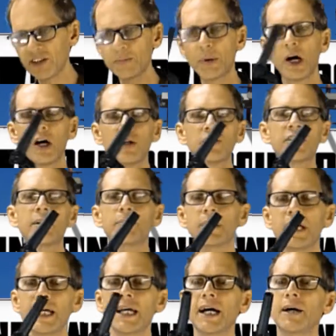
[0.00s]
pole tip
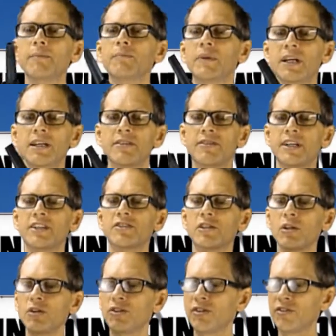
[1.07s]
here is
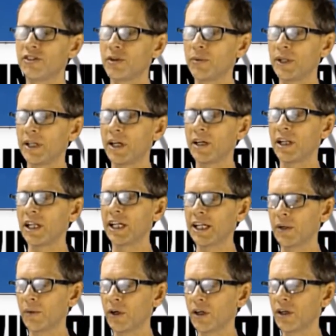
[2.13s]
exclusive to Window Cleaning
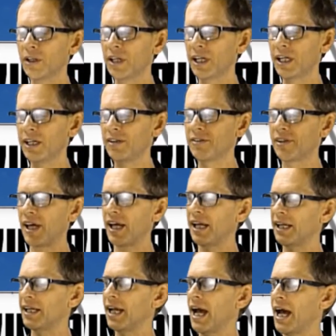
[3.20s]
World. It is a
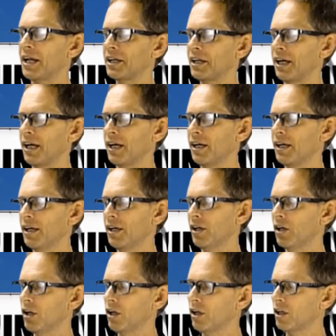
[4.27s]
Gardiner
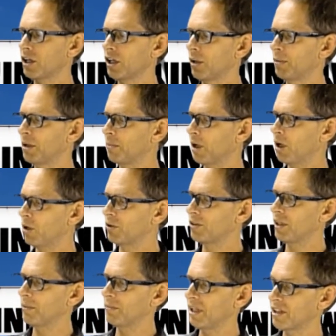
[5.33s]
Erkenomic pole
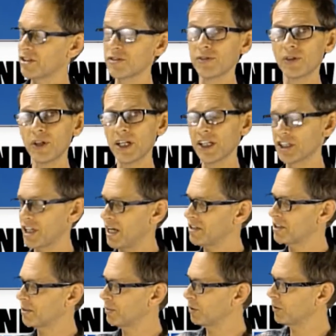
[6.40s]
tip that's fully
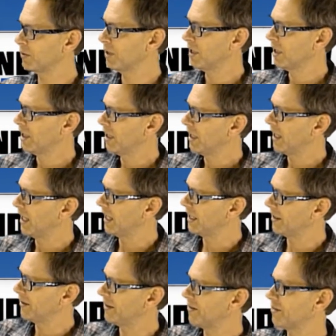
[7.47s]
adjustable, and
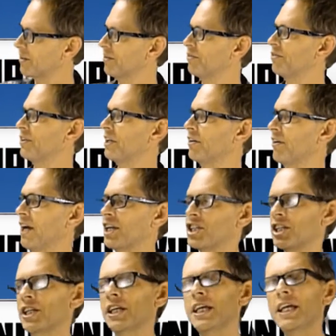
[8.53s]
in this
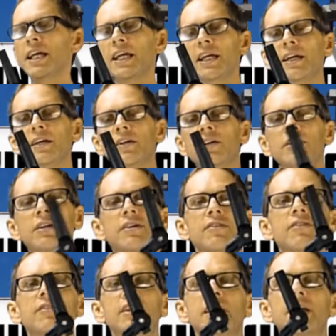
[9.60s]
configuration here you can
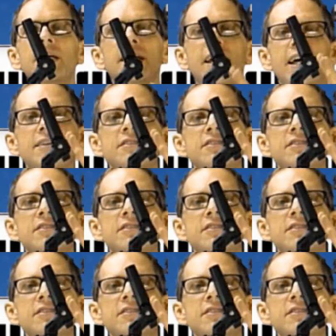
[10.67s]
see it has a